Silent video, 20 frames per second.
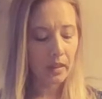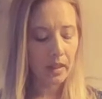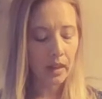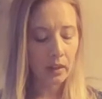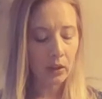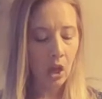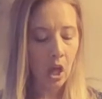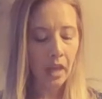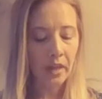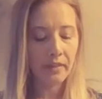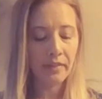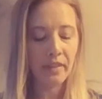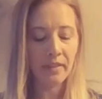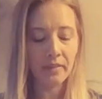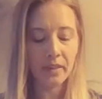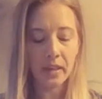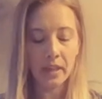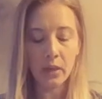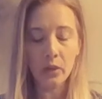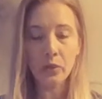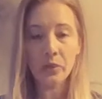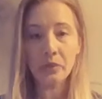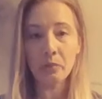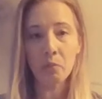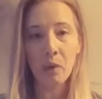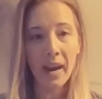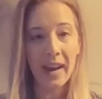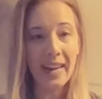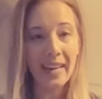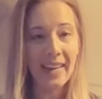a lot of the videos
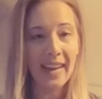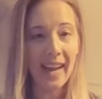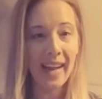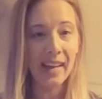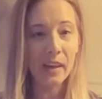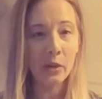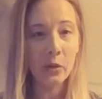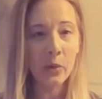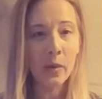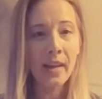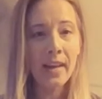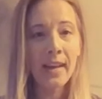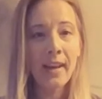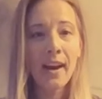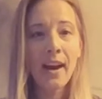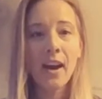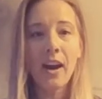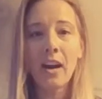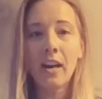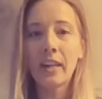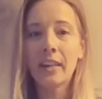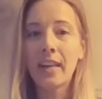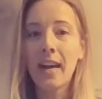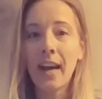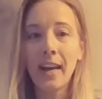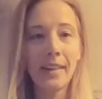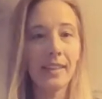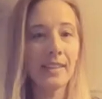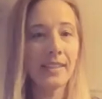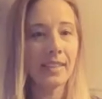right now are
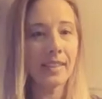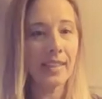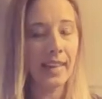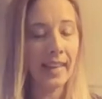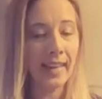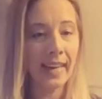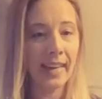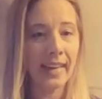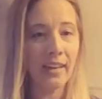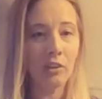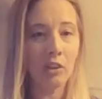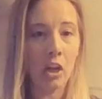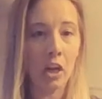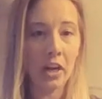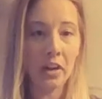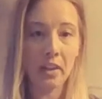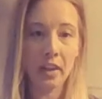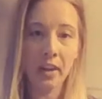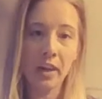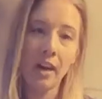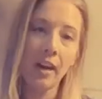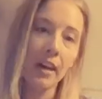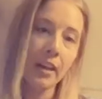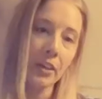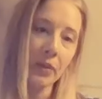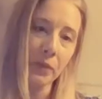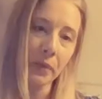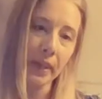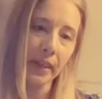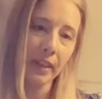kind of delayed. A lot of the
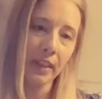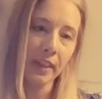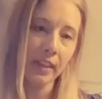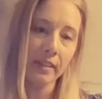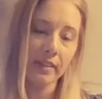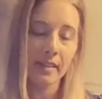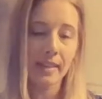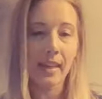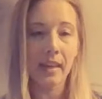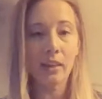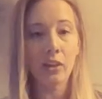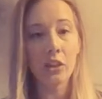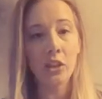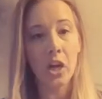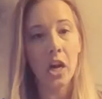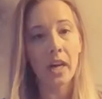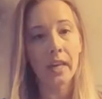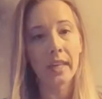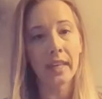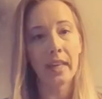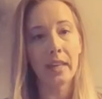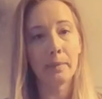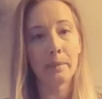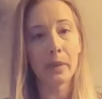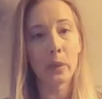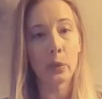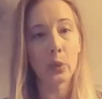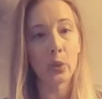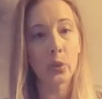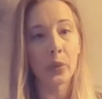card readers that are talking
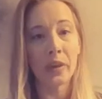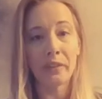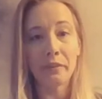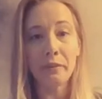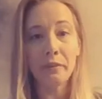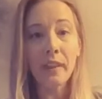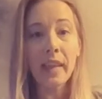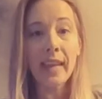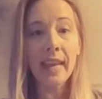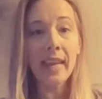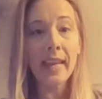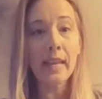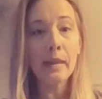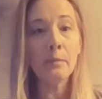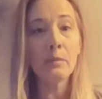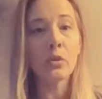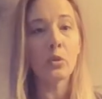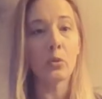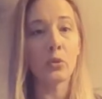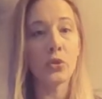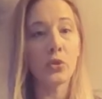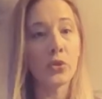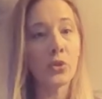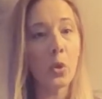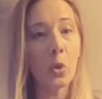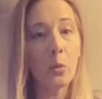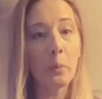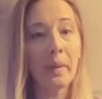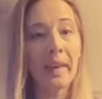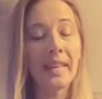about twin flames or
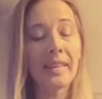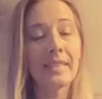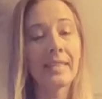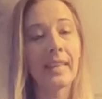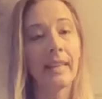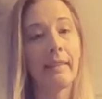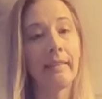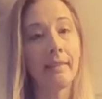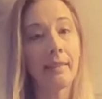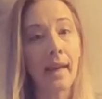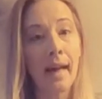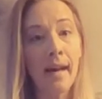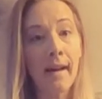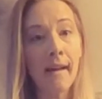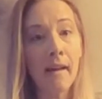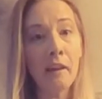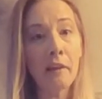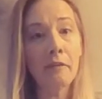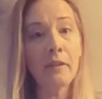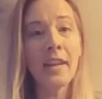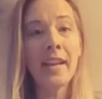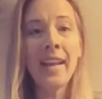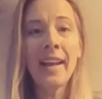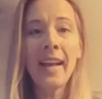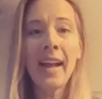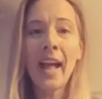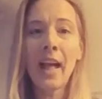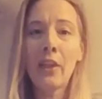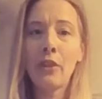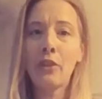soulmates and love,
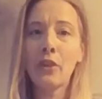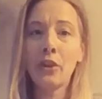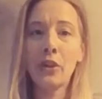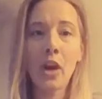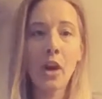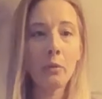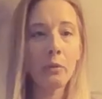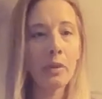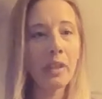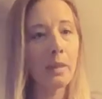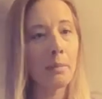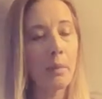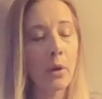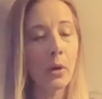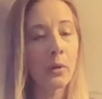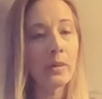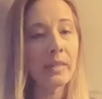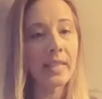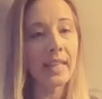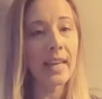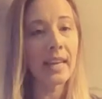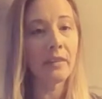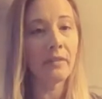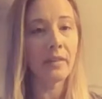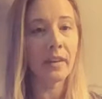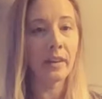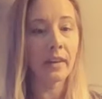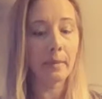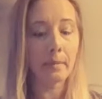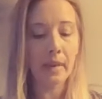they're not really posting
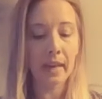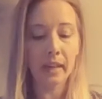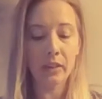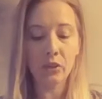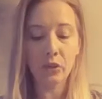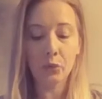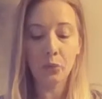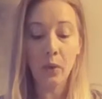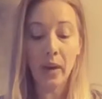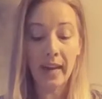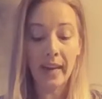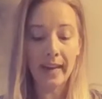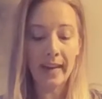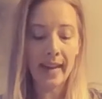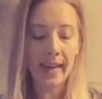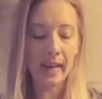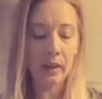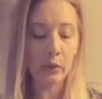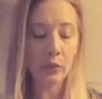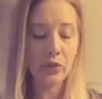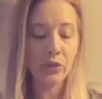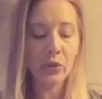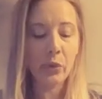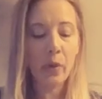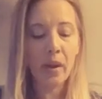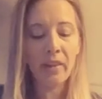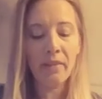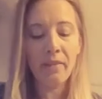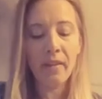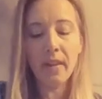very much right now. So
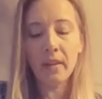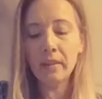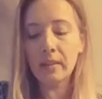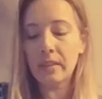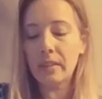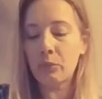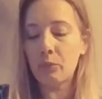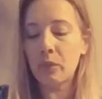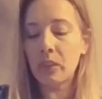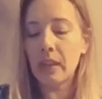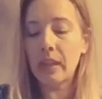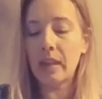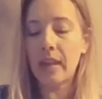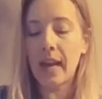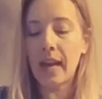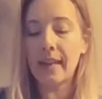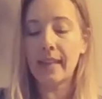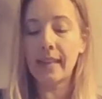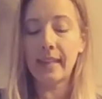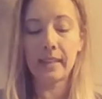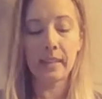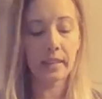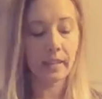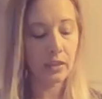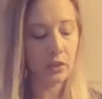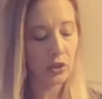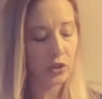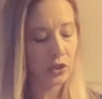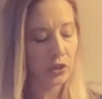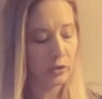I felt really guided
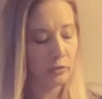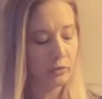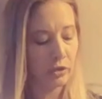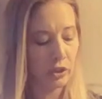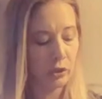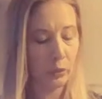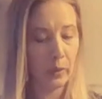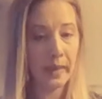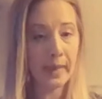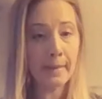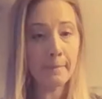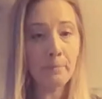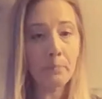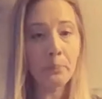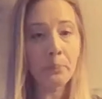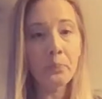to do it.